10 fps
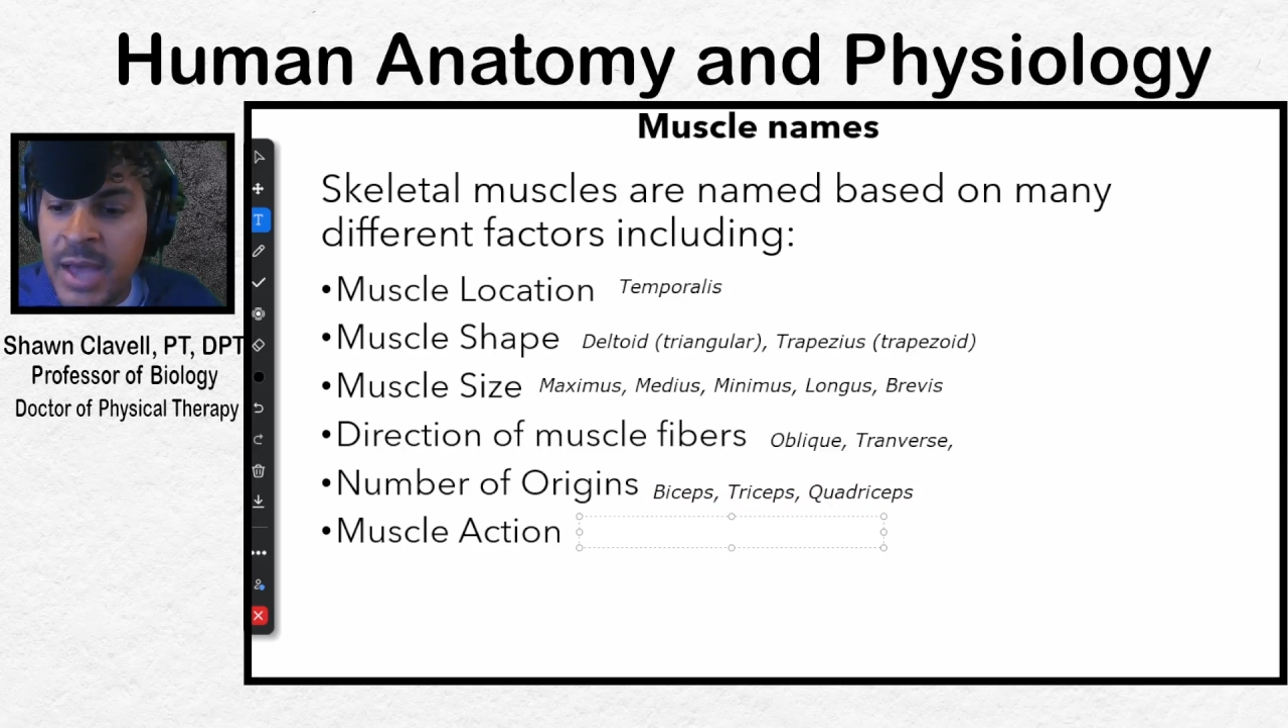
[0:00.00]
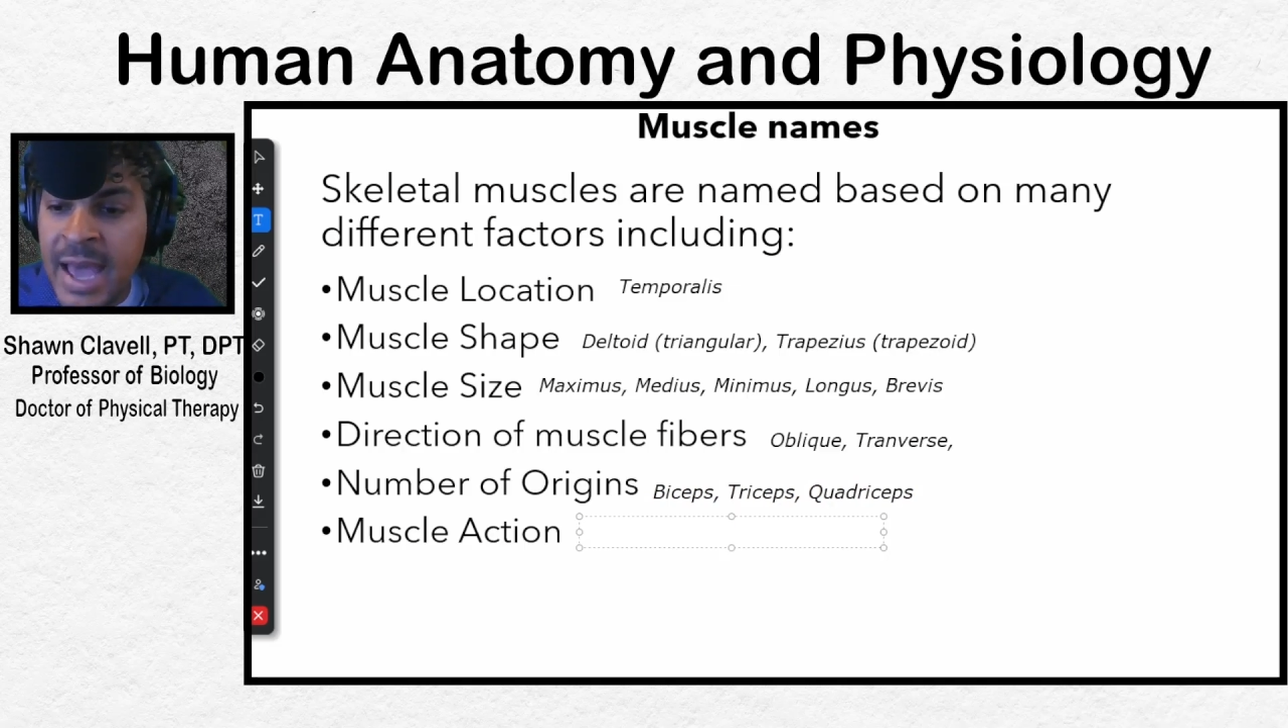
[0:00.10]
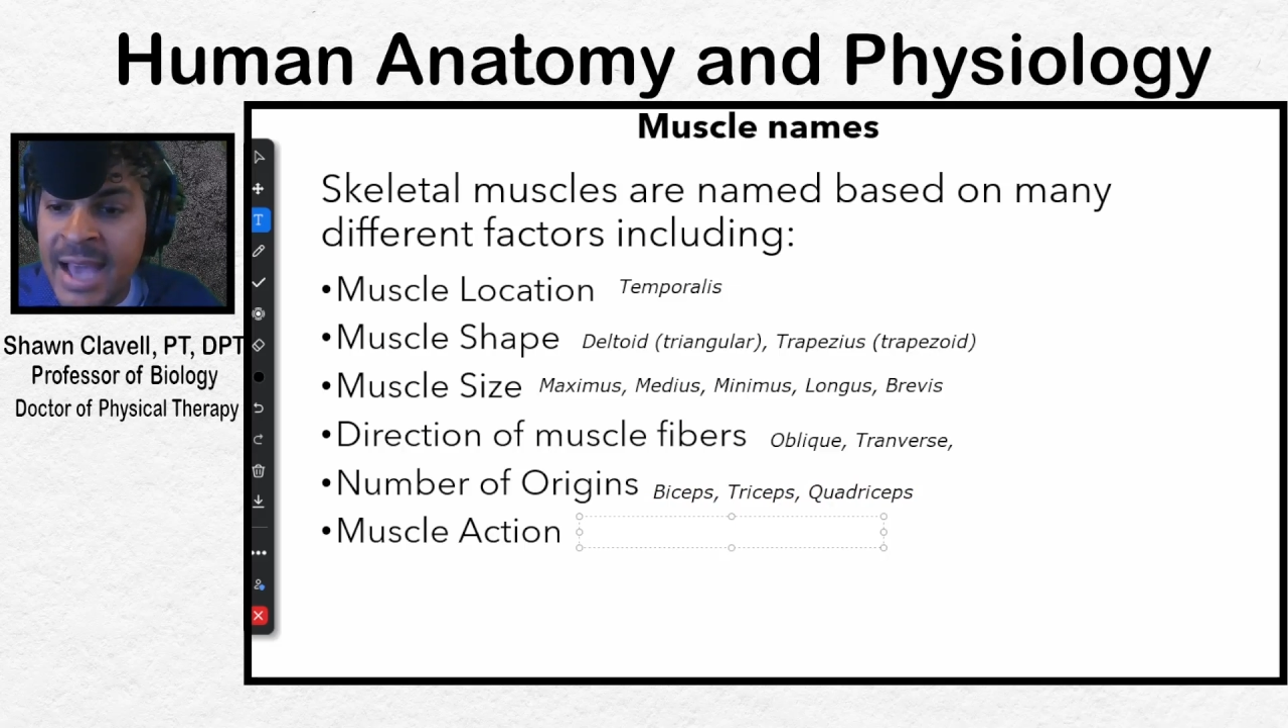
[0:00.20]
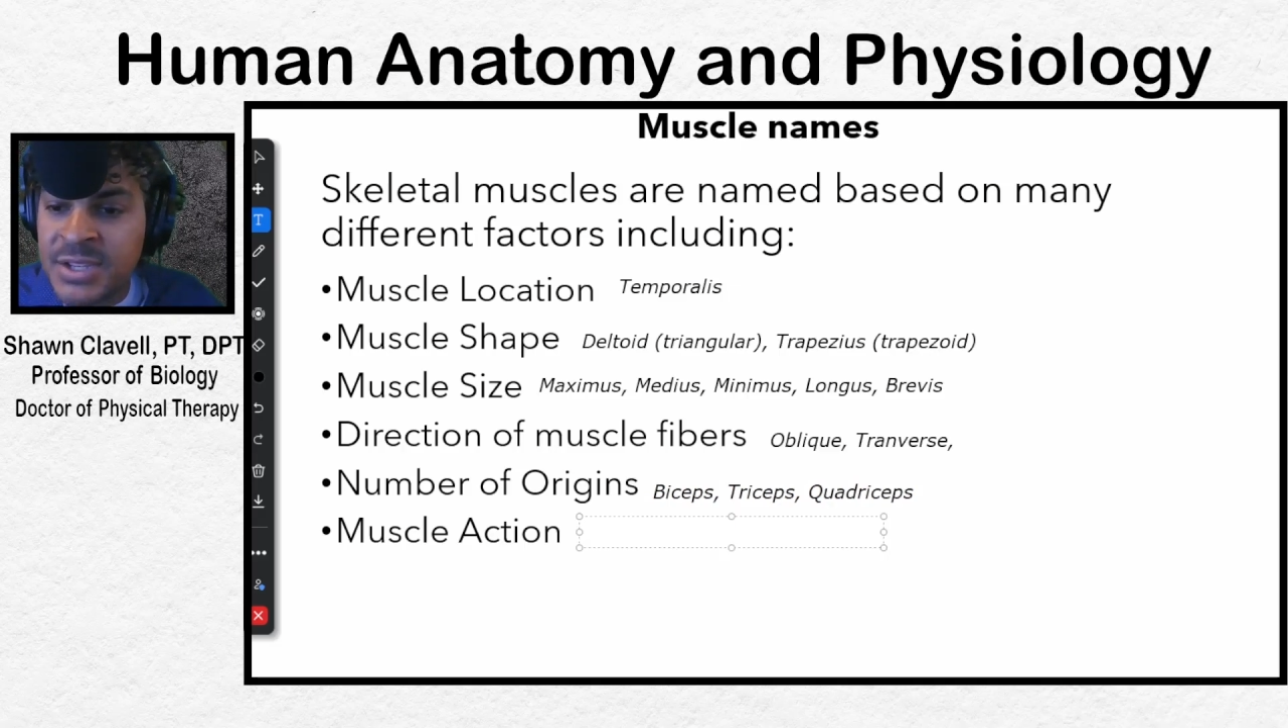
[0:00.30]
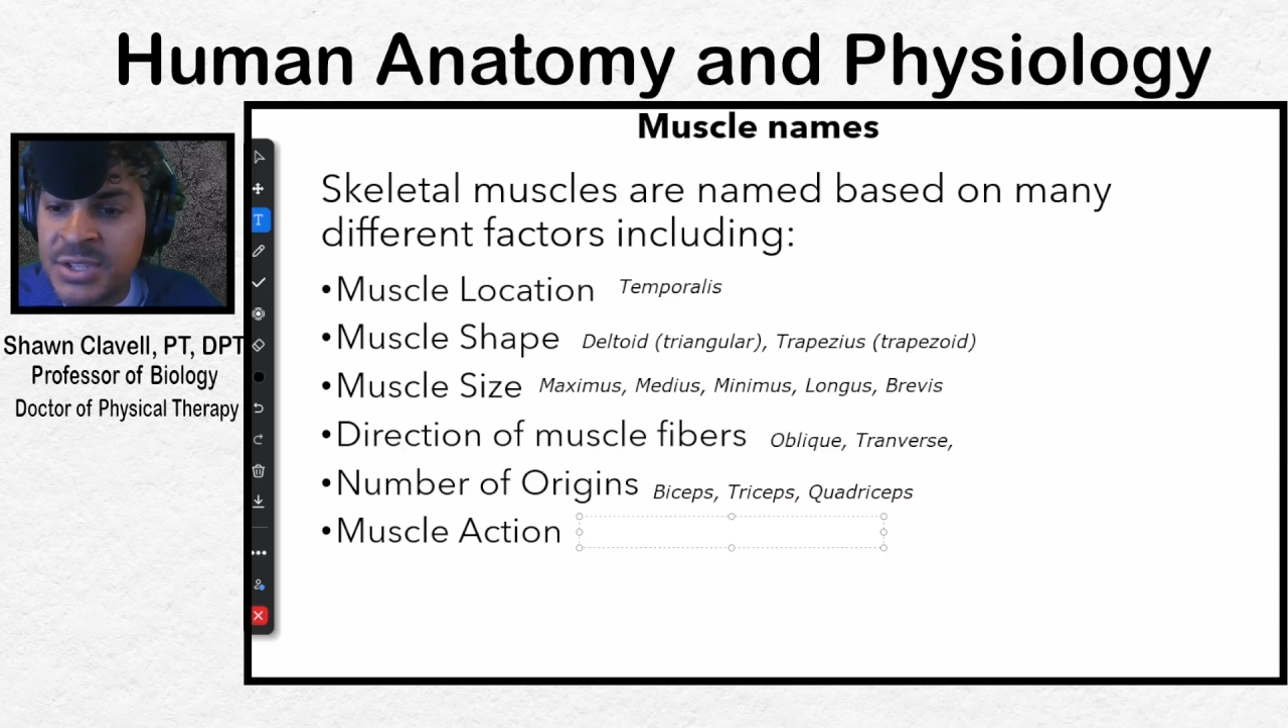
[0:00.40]

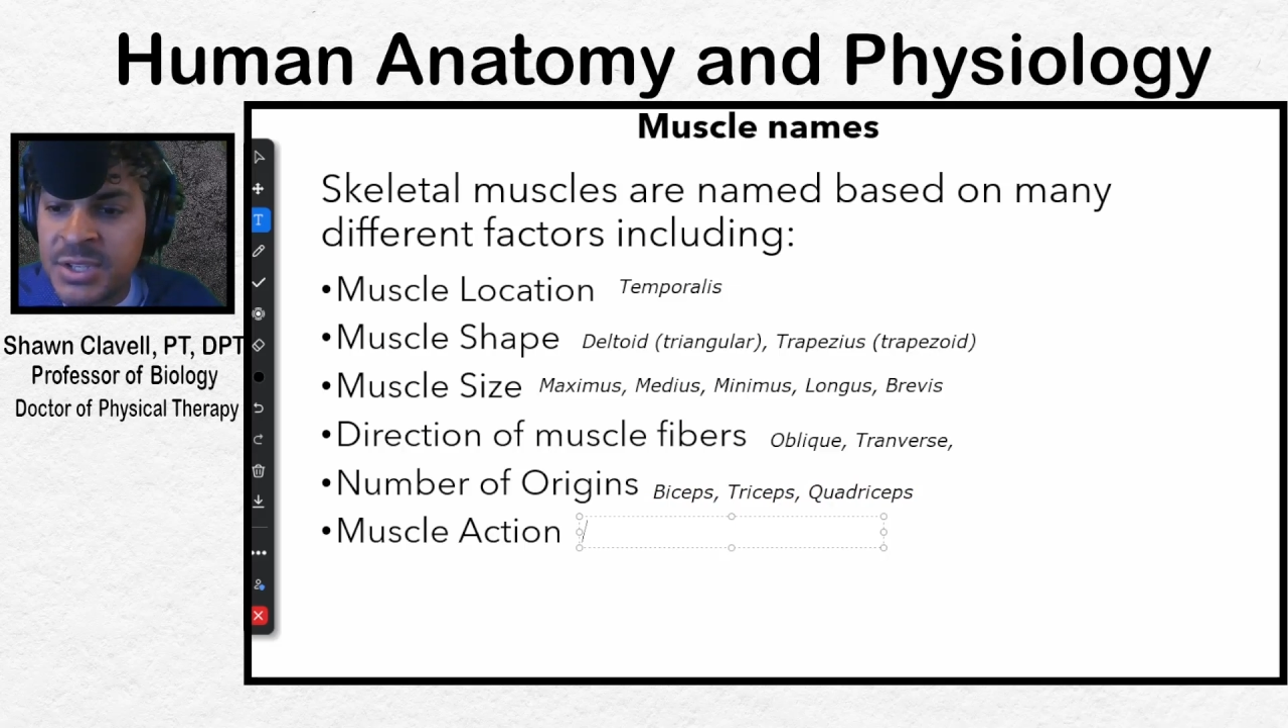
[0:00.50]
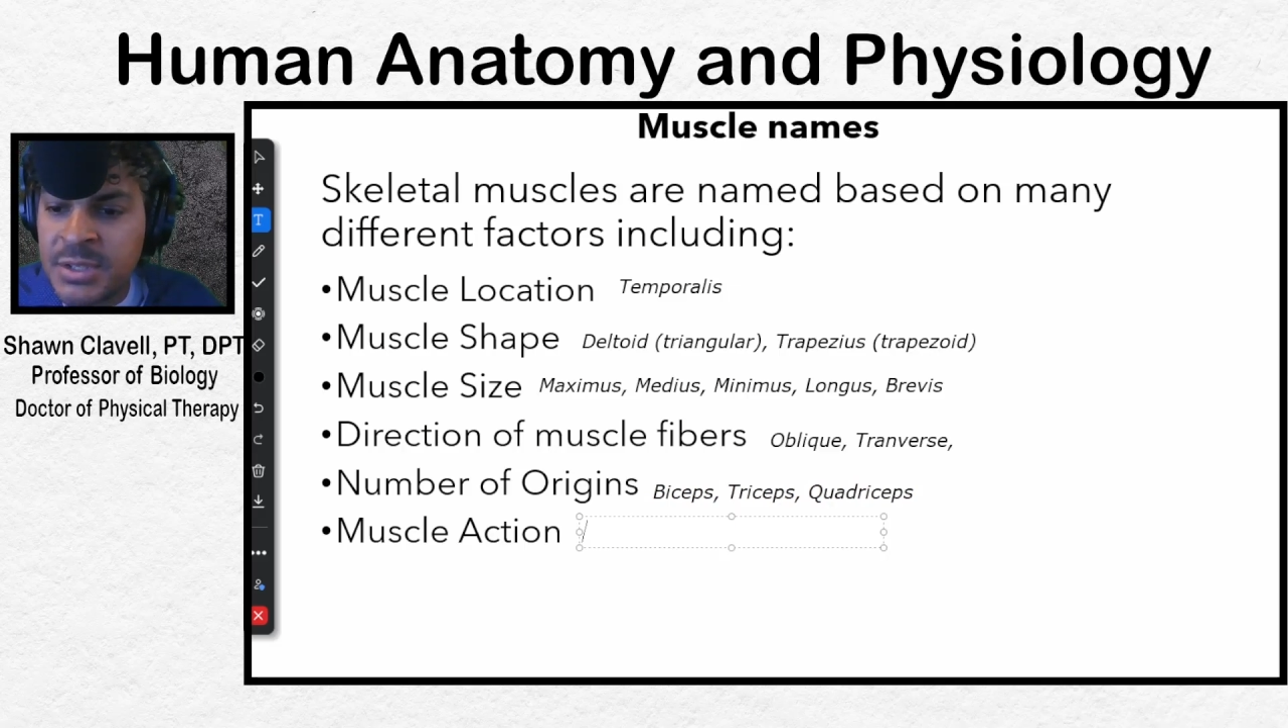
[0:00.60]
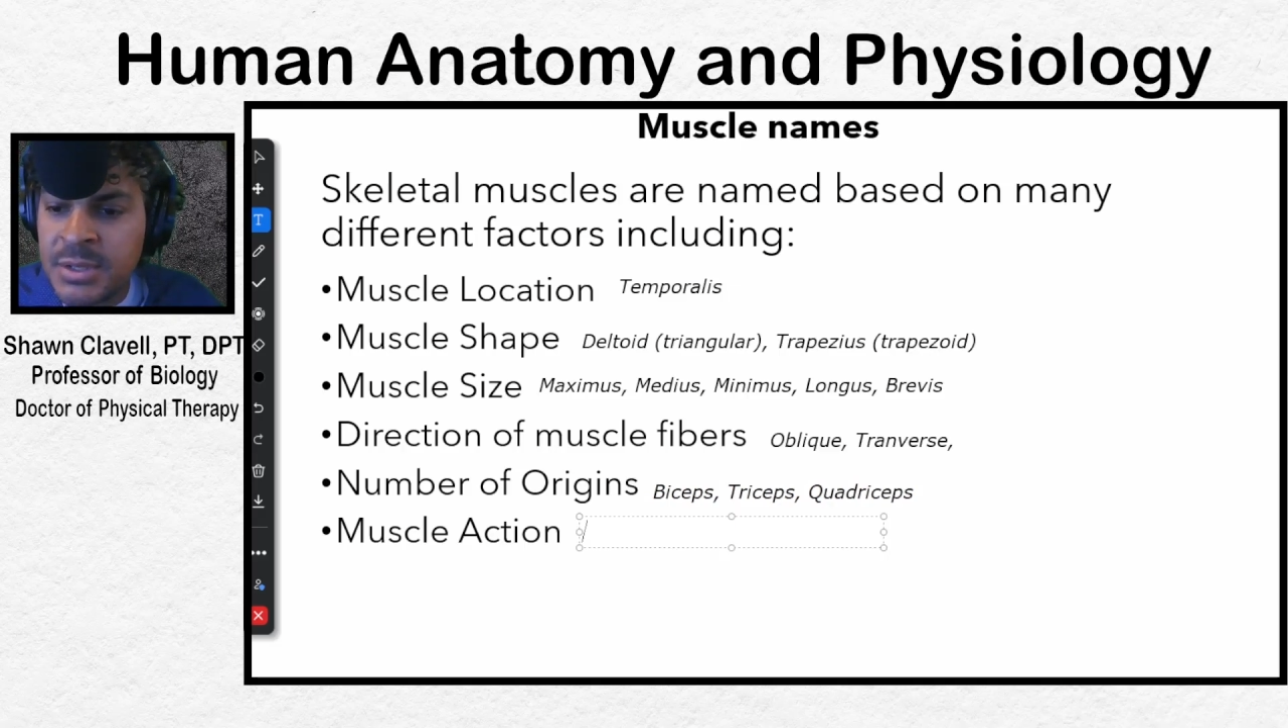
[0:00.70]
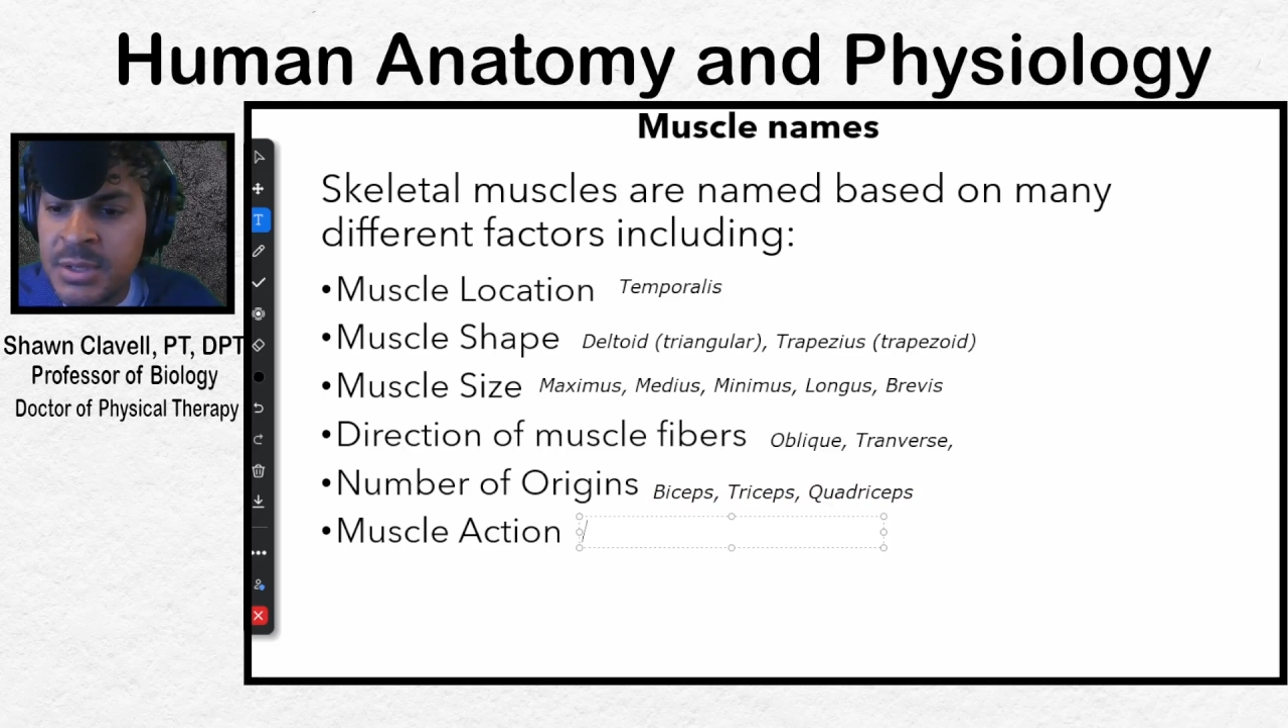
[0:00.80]
action,